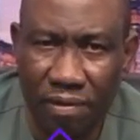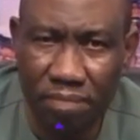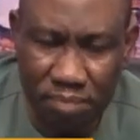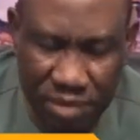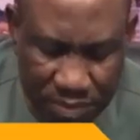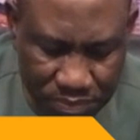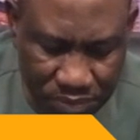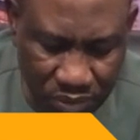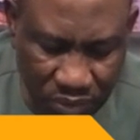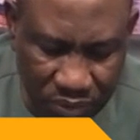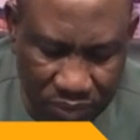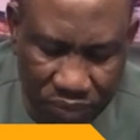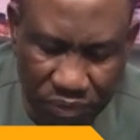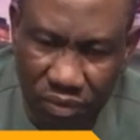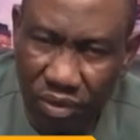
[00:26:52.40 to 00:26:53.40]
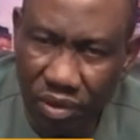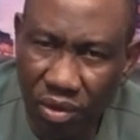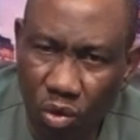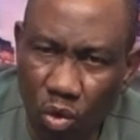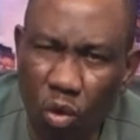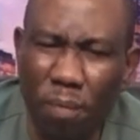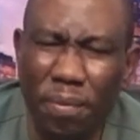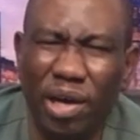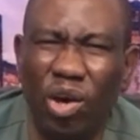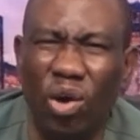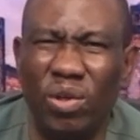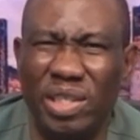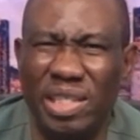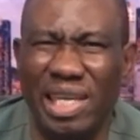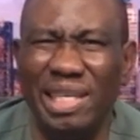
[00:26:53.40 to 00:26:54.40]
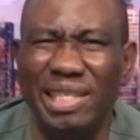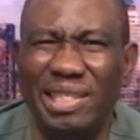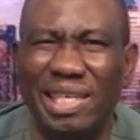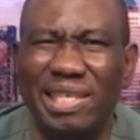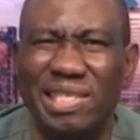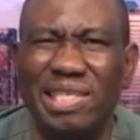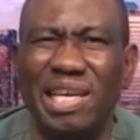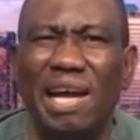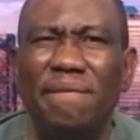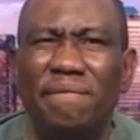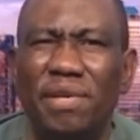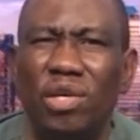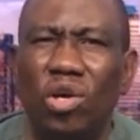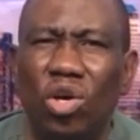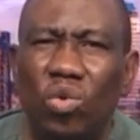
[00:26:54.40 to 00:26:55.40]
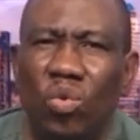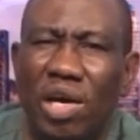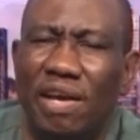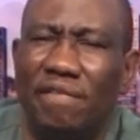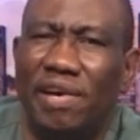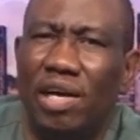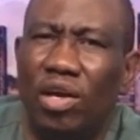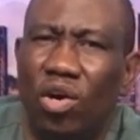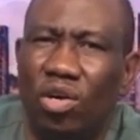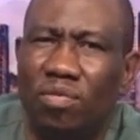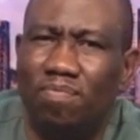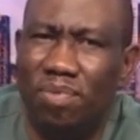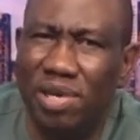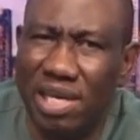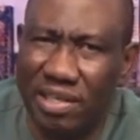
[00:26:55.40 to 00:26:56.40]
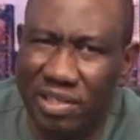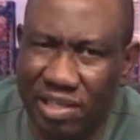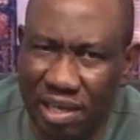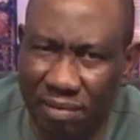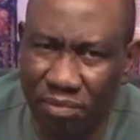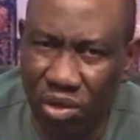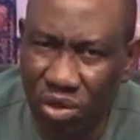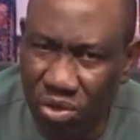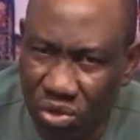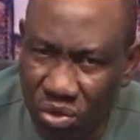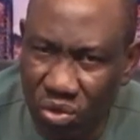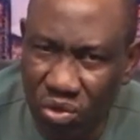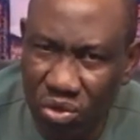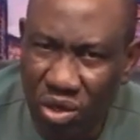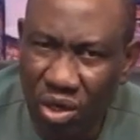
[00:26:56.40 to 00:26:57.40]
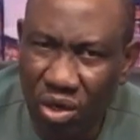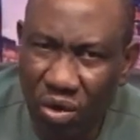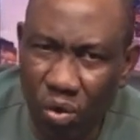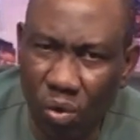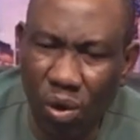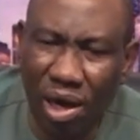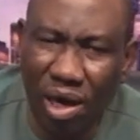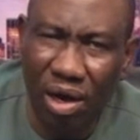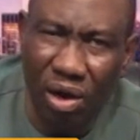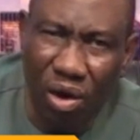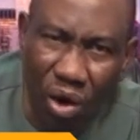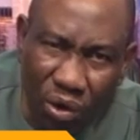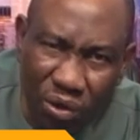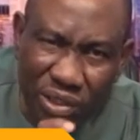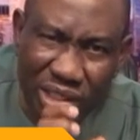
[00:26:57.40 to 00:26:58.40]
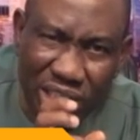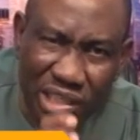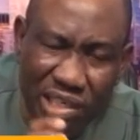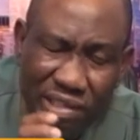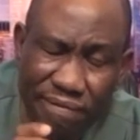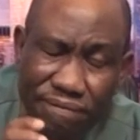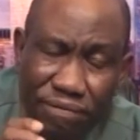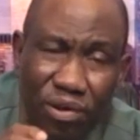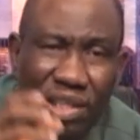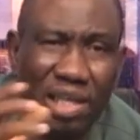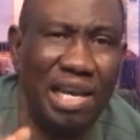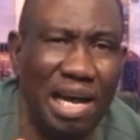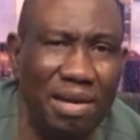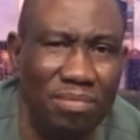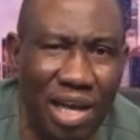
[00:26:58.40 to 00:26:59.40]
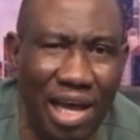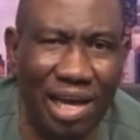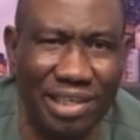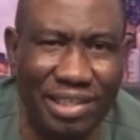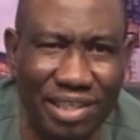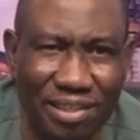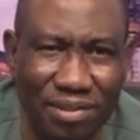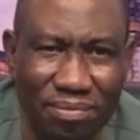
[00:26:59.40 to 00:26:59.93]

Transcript: People who will be contented serving God wherever God placed them, not those who are hunting for the limelight.